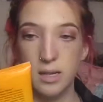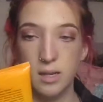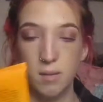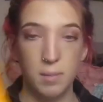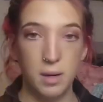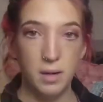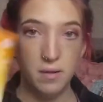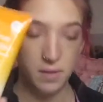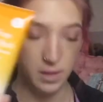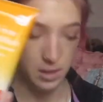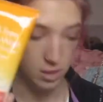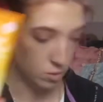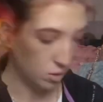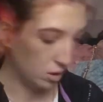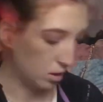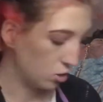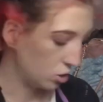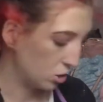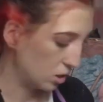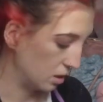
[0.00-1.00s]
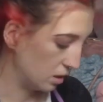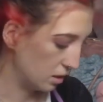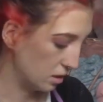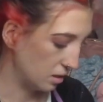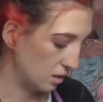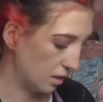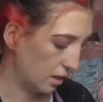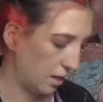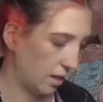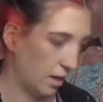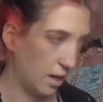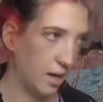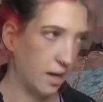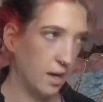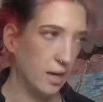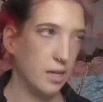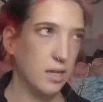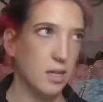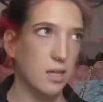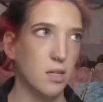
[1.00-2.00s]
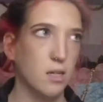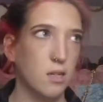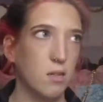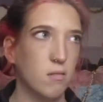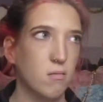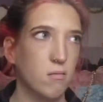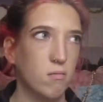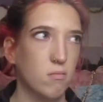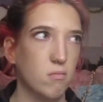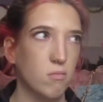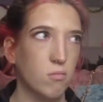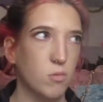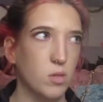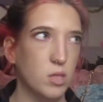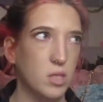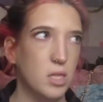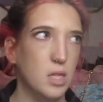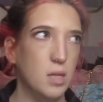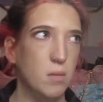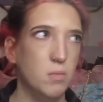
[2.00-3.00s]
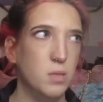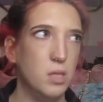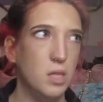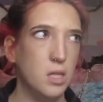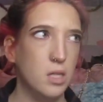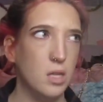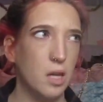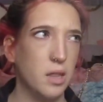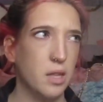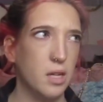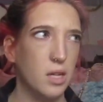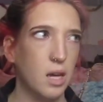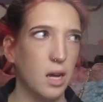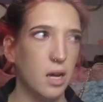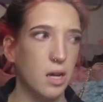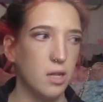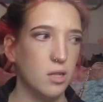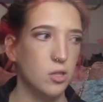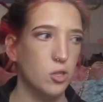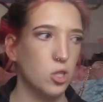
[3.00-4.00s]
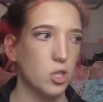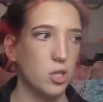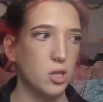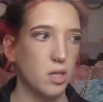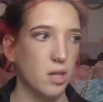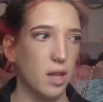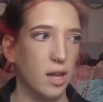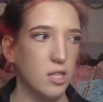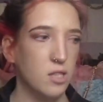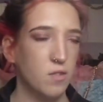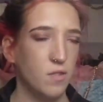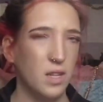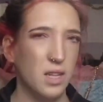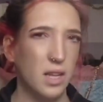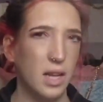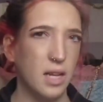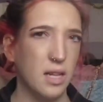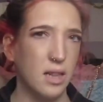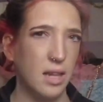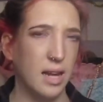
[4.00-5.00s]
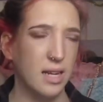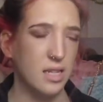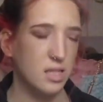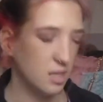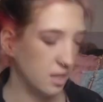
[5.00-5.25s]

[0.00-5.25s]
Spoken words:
my face wash because I was empty. I think I took the last of it like last